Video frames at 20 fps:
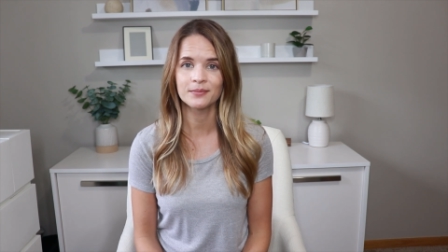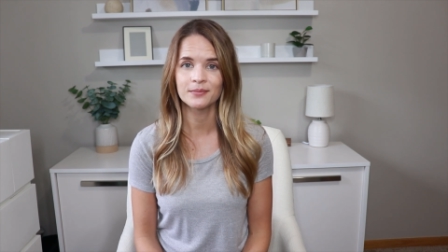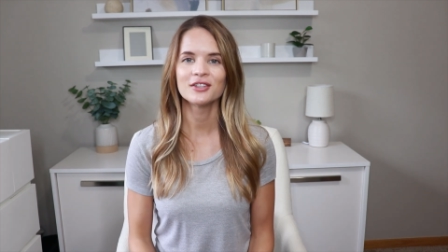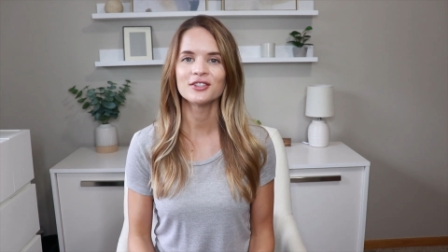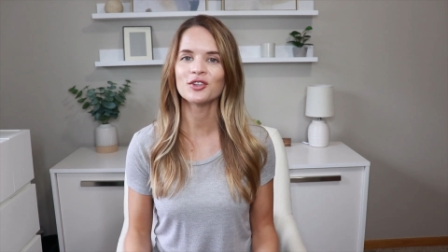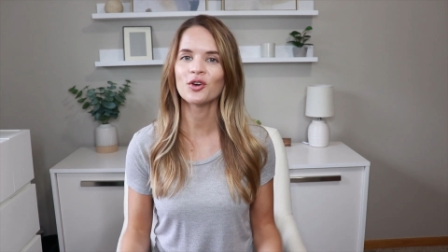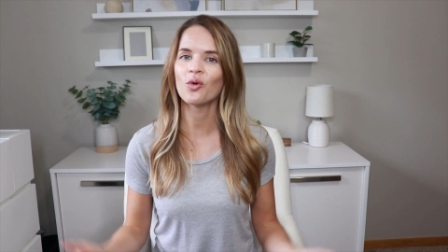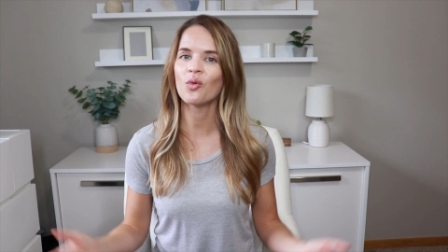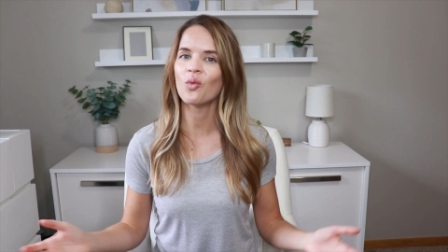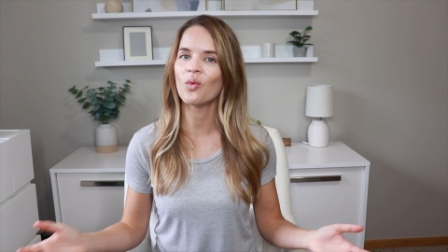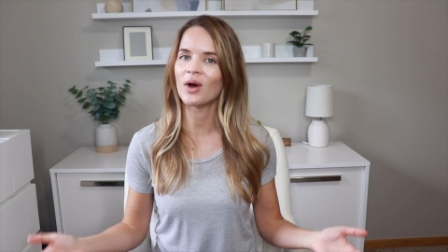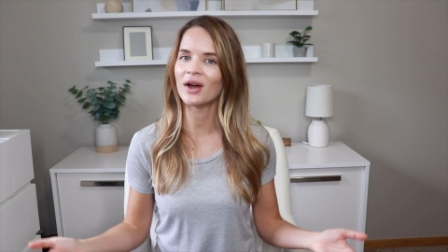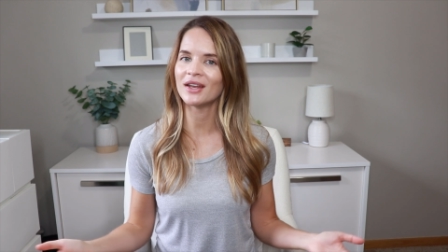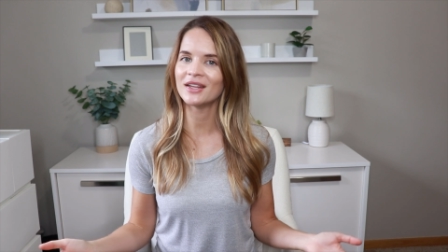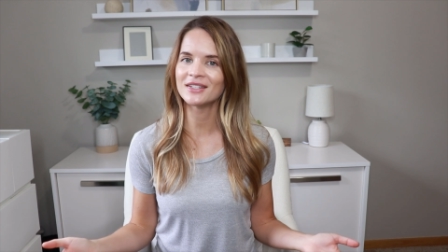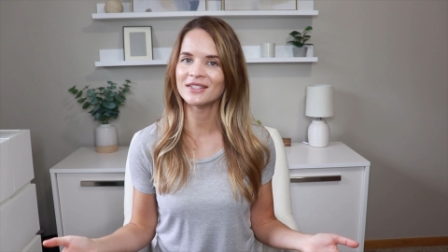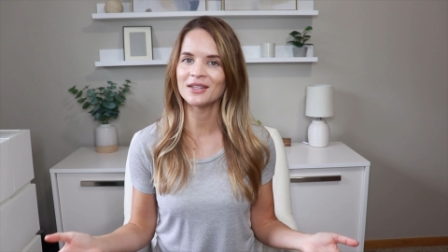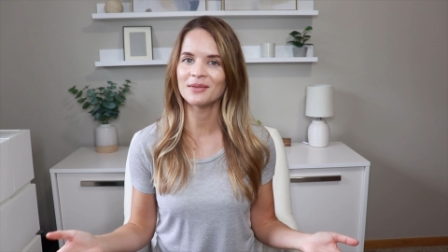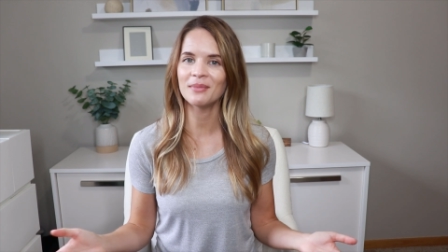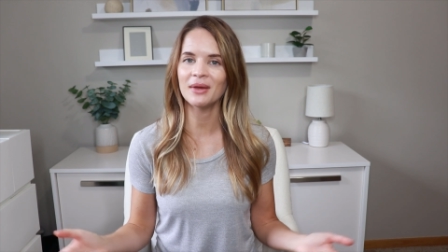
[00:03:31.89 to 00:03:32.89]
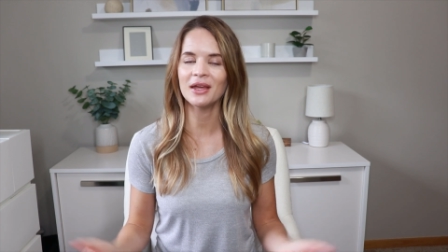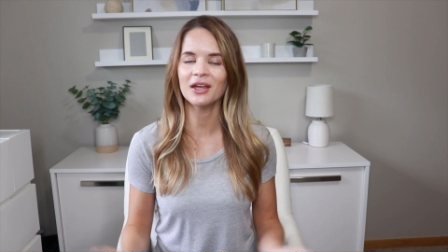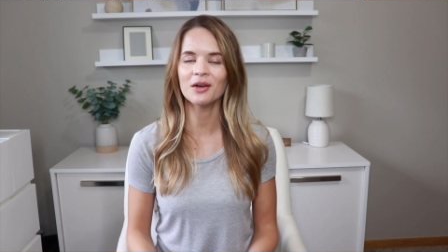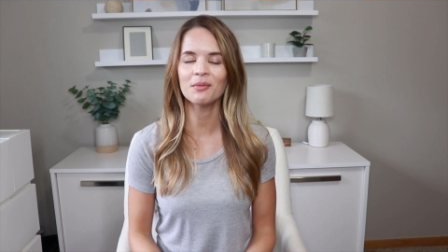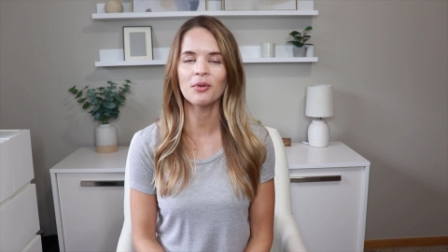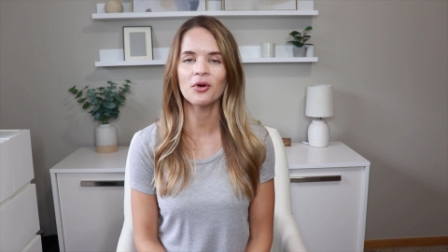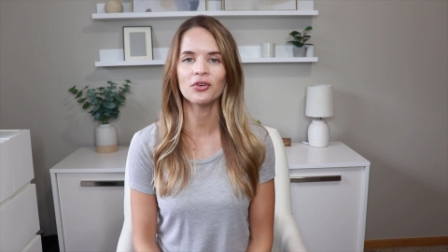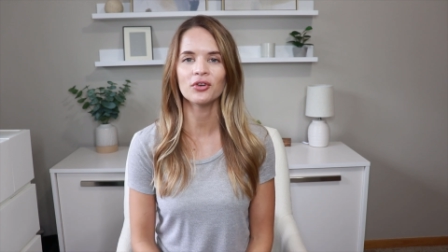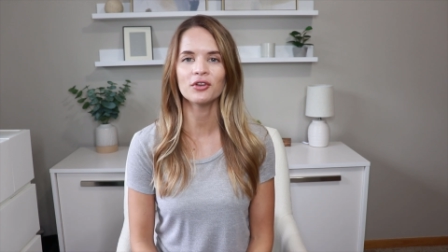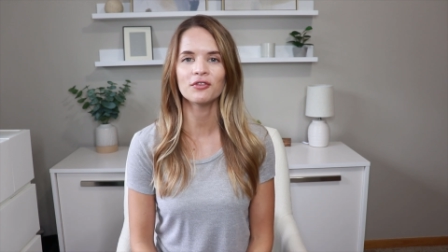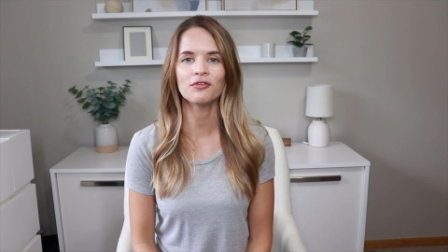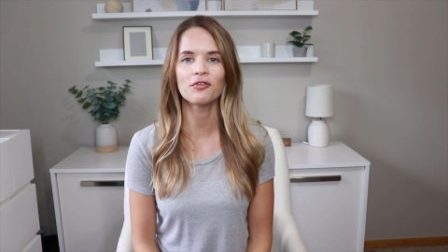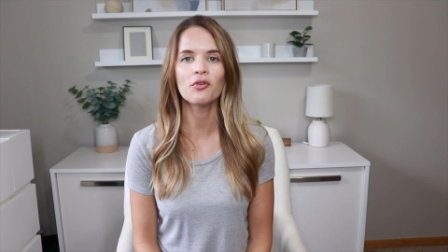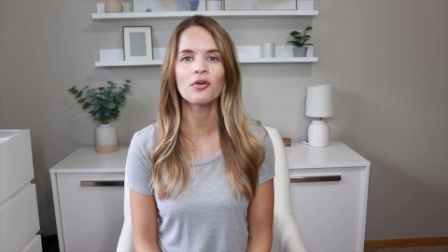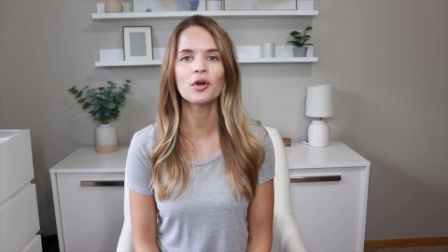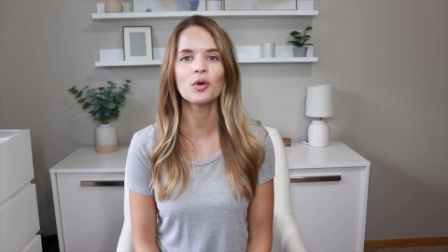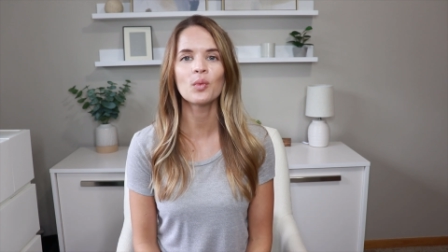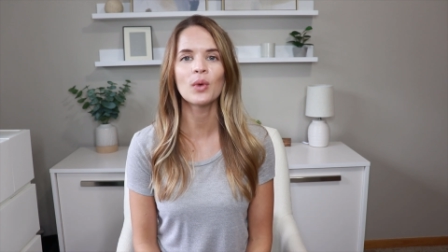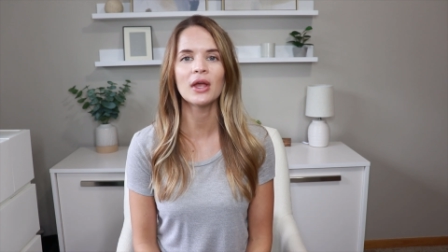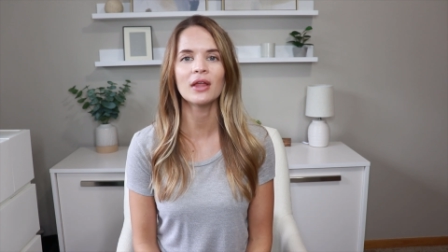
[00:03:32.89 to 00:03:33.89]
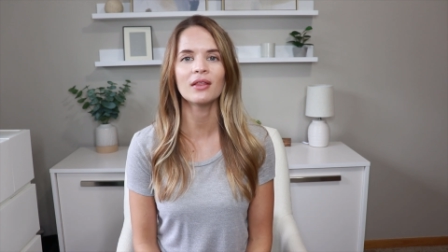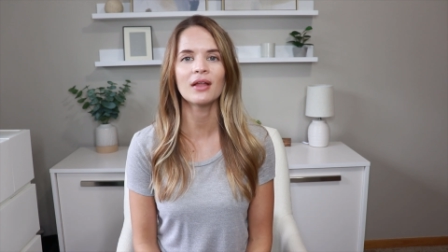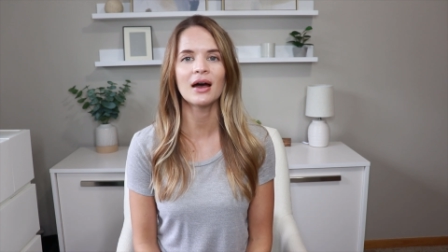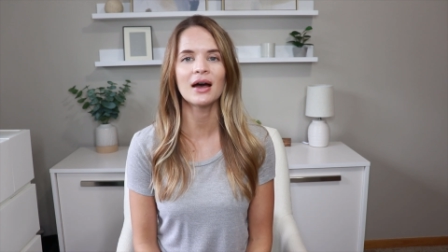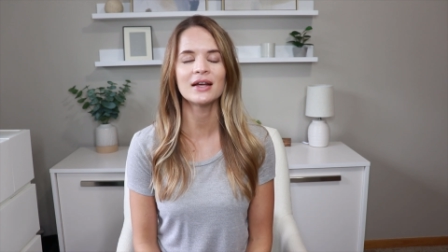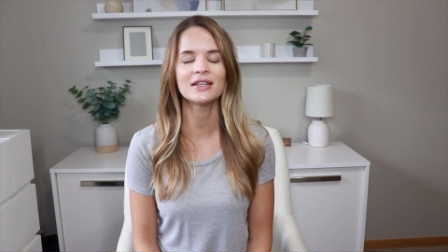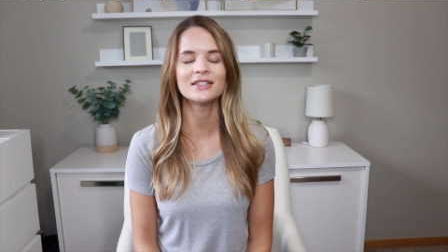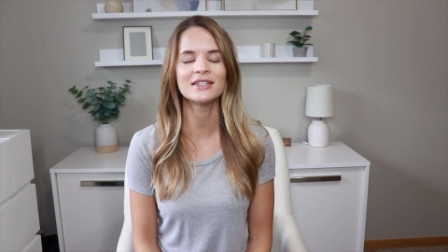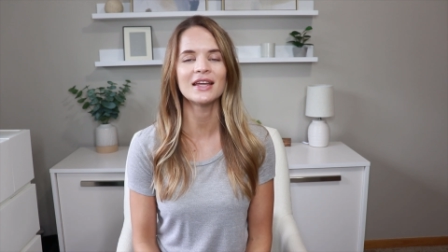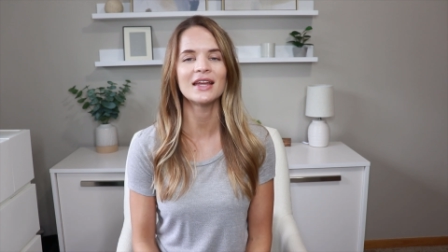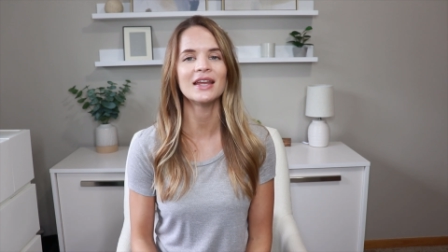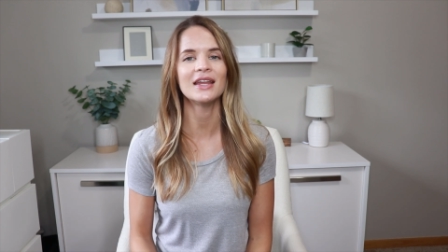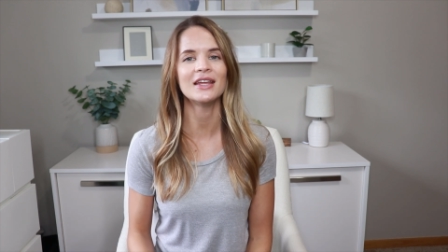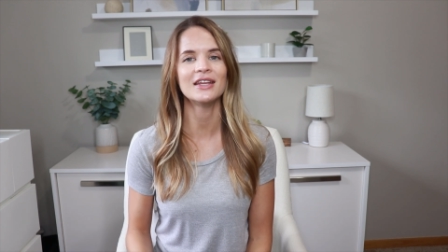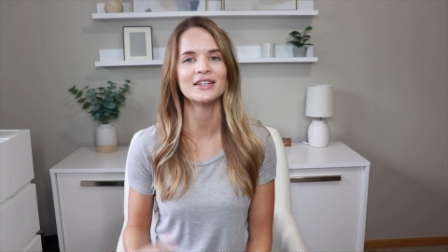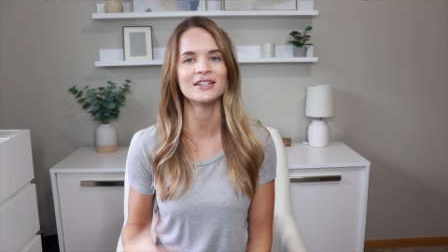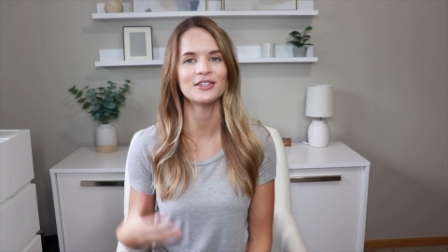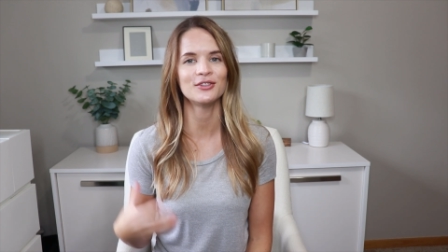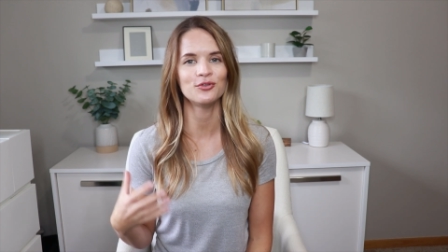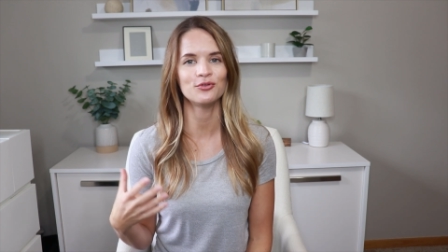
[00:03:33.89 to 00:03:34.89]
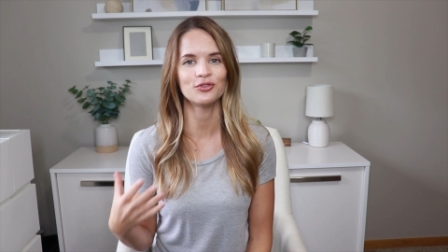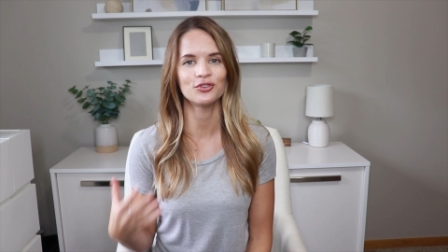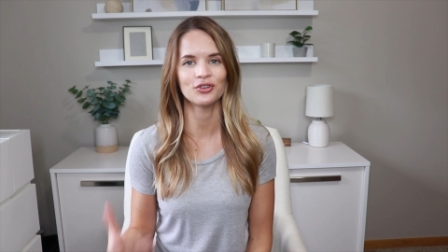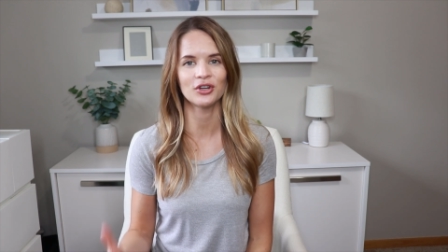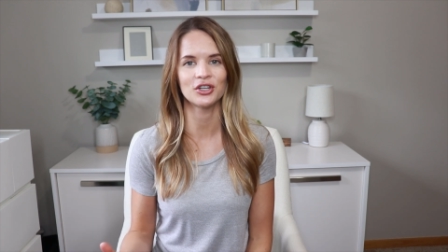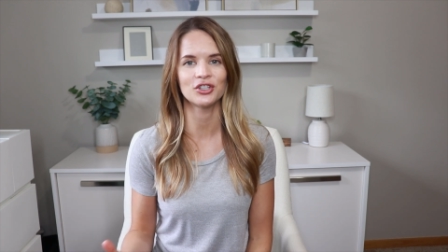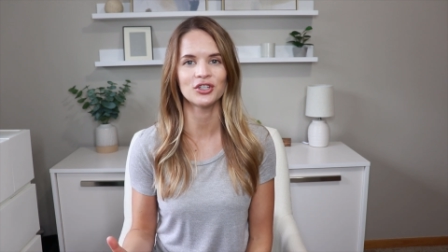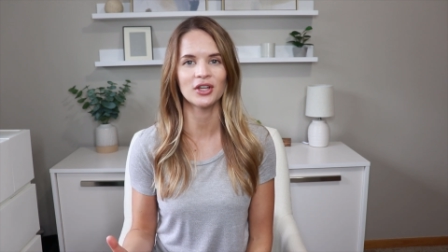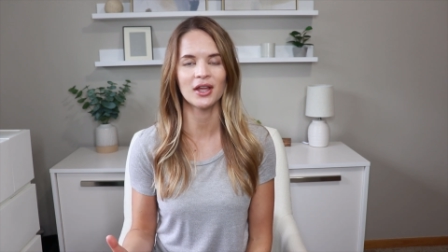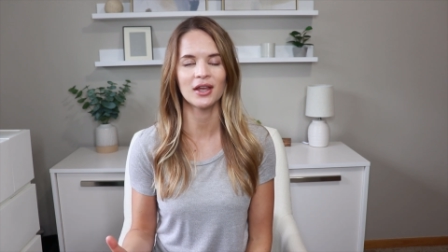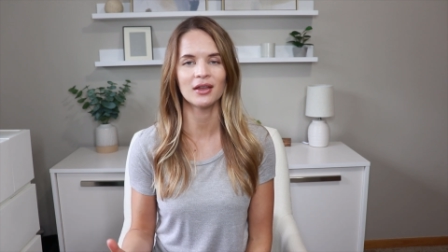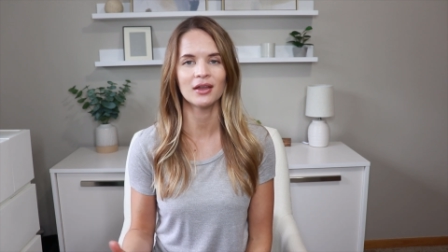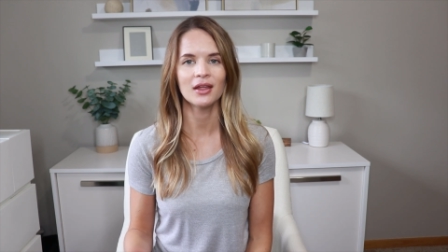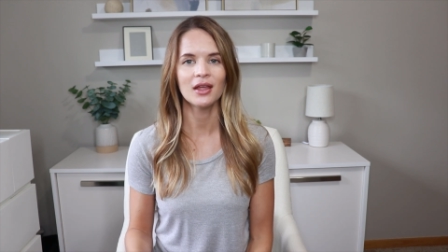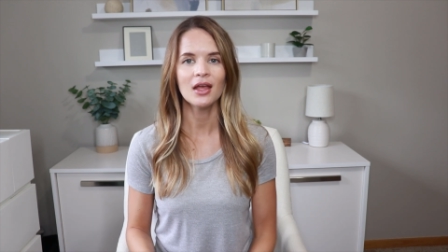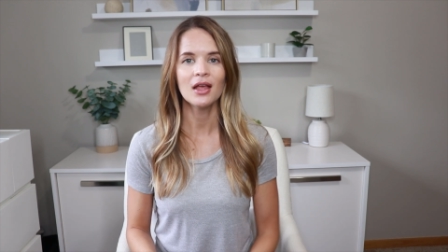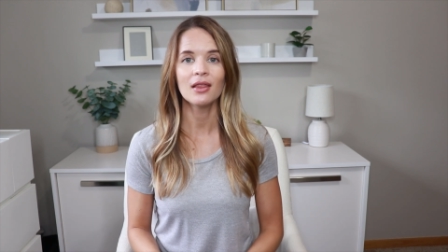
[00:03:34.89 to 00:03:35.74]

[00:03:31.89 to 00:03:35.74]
So what is the main component for weight loss? It is nutrition.